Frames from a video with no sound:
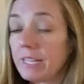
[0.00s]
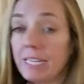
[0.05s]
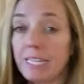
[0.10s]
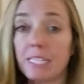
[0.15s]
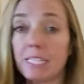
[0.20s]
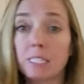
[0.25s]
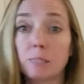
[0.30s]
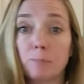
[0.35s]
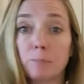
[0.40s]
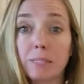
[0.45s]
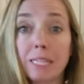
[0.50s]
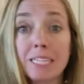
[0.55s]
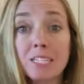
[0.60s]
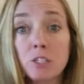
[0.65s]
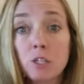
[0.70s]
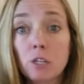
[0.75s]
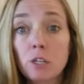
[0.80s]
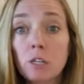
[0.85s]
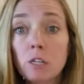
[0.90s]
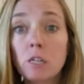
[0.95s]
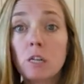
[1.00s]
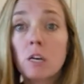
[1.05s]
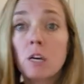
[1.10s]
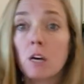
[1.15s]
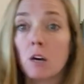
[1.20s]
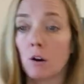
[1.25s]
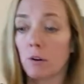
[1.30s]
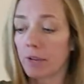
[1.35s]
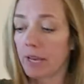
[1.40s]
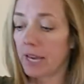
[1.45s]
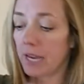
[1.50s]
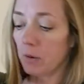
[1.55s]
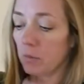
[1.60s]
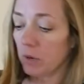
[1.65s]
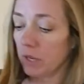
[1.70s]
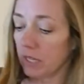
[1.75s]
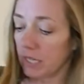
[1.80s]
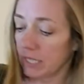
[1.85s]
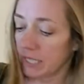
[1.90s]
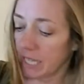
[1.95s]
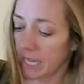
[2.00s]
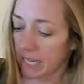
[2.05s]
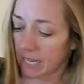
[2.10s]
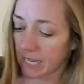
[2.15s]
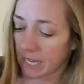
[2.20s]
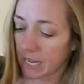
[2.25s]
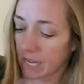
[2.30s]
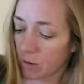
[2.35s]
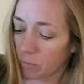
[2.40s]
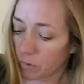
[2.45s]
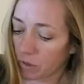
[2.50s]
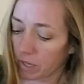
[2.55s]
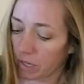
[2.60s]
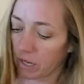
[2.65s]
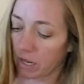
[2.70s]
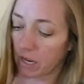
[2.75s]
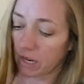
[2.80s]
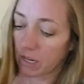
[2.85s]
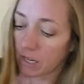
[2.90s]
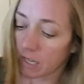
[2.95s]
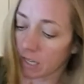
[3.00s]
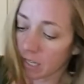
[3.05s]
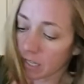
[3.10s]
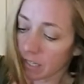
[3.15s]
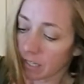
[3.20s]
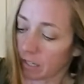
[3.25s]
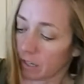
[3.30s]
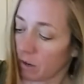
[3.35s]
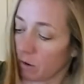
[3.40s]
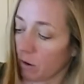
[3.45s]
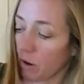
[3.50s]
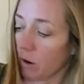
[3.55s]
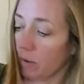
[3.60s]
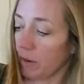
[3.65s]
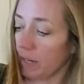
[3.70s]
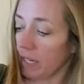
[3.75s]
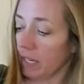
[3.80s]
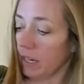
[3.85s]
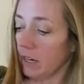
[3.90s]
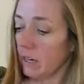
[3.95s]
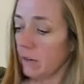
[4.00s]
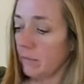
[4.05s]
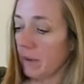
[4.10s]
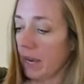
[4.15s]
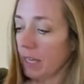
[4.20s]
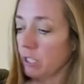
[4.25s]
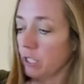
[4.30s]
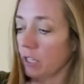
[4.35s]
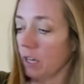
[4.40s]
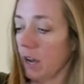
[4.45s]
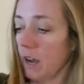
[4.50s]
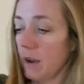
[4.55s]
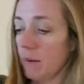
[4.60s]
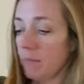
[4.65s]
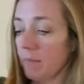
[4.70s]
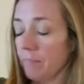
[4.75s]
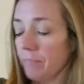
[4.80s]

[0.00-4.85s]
a nice blender. Okay, we're going to take it and we're going to, go in here and mash it up.